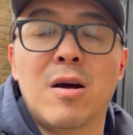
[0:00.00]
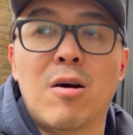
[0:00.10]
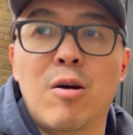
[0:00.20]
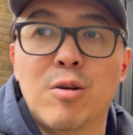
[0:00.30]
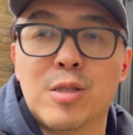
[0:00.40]

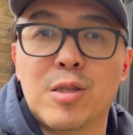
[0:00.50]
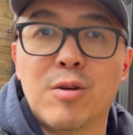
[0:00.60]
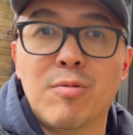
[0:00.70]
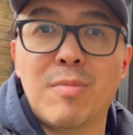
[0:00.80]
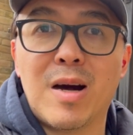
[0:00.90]

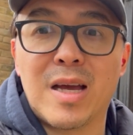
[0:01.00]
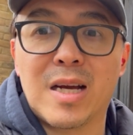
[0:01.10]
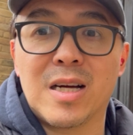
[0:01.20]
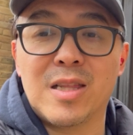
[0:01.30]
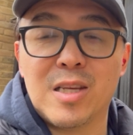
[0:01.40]
Also, my
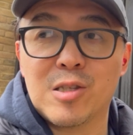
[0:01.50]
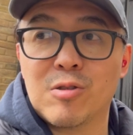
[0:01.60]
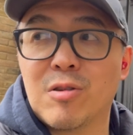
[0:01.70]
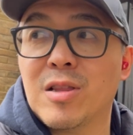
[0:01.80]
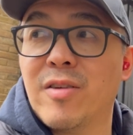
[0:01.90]

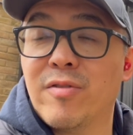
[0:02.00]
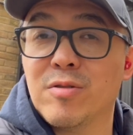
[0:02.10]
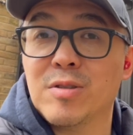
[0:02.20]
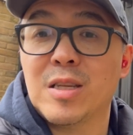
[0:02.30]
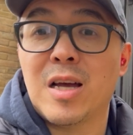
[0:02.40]
cholesterol
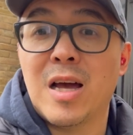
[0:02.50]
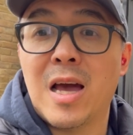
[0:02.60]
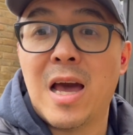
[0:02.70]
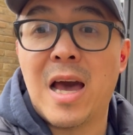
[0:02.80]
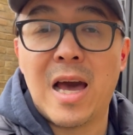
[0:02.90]
levels
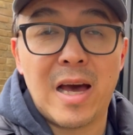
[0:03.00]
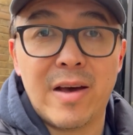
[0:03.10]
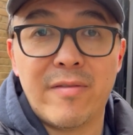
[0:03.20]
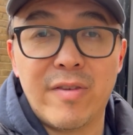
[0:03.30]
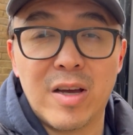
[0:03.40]

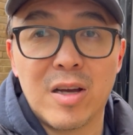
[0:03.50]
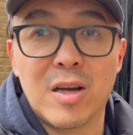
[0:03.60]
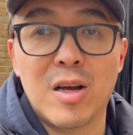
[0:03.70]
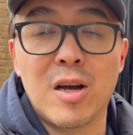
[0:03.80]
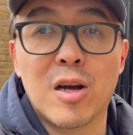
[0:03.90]
have
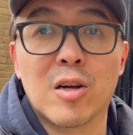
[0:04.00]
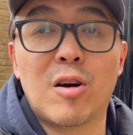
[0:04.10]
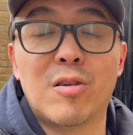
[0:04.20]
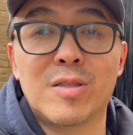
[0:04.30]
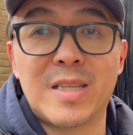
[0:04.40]

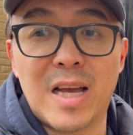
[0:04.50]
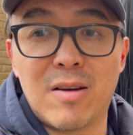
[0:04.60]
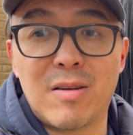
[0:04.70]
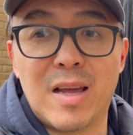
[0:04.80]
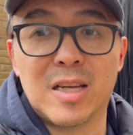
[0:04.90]
gone
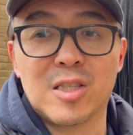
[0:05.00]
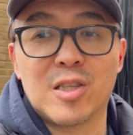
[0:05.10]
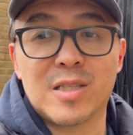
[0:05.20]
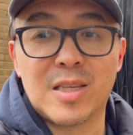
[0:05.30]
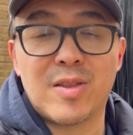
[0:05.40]
down, and
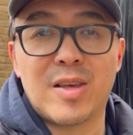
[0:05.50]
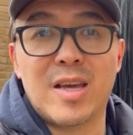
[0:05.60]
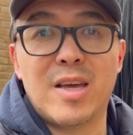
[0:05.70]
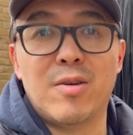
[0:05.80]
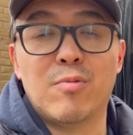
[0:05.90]
she said that
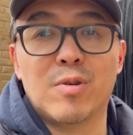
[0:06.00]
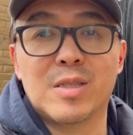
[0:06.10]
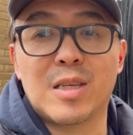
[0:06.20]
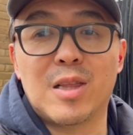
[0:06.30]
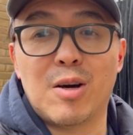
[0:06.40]
it
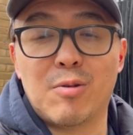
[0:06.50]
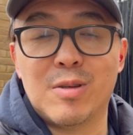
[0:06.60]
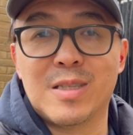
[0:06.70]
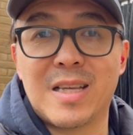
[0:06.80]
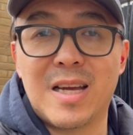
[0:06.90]
was the
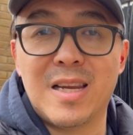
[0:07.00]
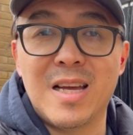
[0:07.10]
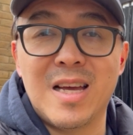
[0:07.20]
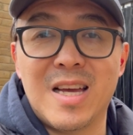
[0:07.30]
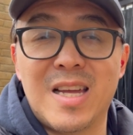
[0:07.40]
lowest that
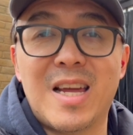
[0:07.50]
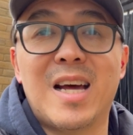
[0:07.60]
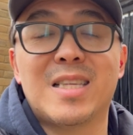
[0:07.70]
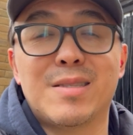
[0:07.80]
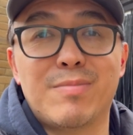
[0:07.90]
it
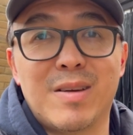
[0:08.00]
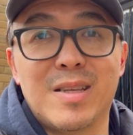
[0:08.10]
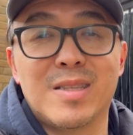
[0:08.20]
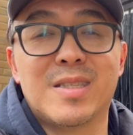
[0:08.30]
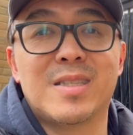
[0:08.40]
has
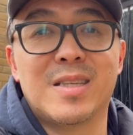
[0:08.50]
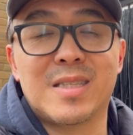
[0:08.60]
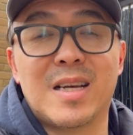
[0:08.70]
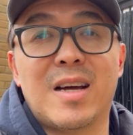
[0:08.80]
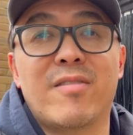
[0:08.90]
been since
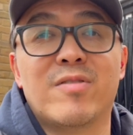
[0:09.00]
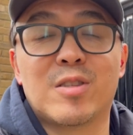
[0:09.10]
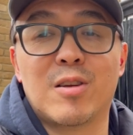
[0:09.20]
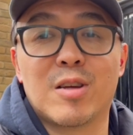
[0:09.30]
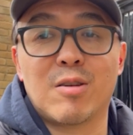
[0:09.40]
I've
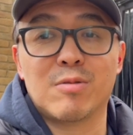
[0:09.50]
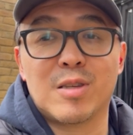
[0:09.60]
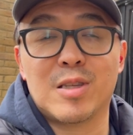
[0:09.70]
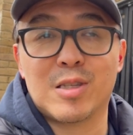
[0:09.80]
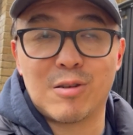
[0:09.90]
started going to
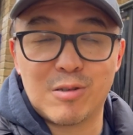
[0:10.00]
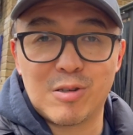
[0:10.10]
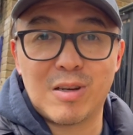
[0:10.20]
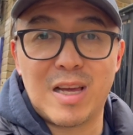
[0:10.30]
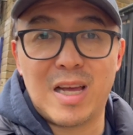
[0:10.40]
the
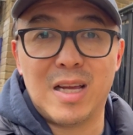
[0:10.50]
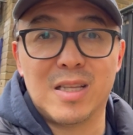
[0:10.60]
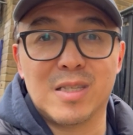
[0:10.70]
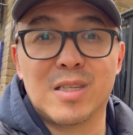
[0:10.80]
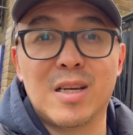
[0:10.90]
surgery
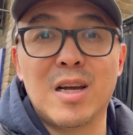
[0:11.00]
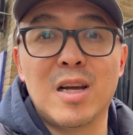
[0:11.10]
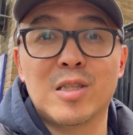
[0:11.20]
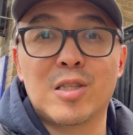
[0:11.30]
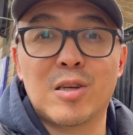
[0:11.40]
and
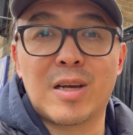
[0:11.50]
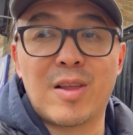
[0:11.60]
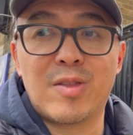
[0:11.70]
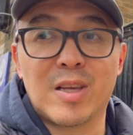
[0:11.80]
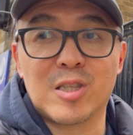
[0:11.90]
to get
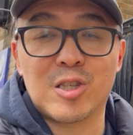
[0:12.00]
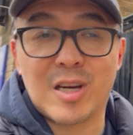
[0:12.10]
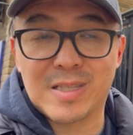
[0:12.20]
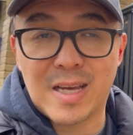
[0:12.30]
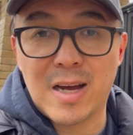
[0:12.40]
things
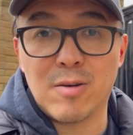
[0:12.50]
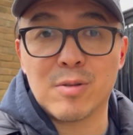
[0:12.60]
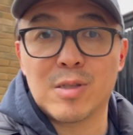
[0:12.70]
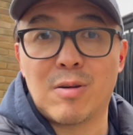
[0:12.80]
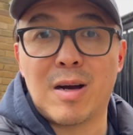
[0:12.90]
checked out.
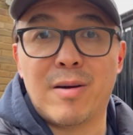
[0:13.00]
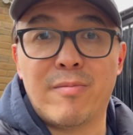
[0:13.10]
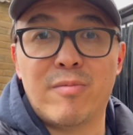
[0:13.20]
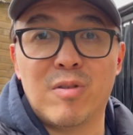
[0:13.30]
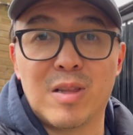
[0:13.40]
So
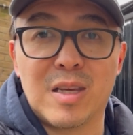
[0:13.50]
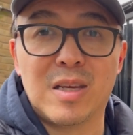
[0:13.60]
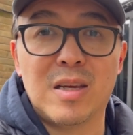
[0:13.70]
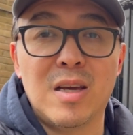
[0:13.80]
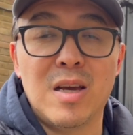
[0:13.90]
I'm really
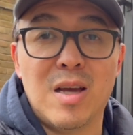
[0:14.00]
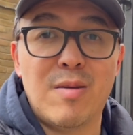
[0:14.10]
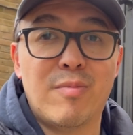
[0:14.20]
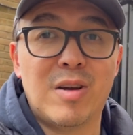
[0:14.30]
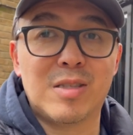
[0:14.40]

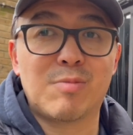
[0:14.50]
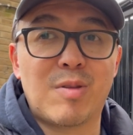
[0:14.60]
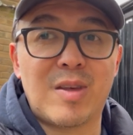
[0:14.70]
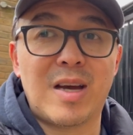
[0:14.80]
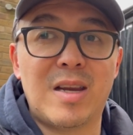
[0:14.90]
impressed
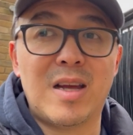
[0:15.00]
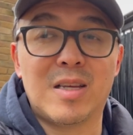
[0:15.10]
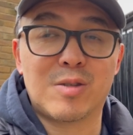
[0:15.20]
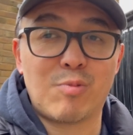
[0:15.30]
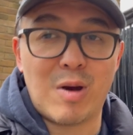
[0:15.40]
with that
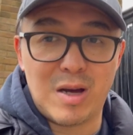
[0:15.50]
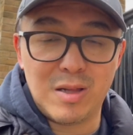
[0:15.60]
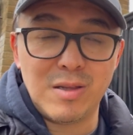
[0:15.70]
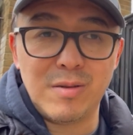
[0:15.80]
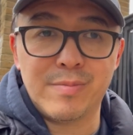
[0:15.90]
as well.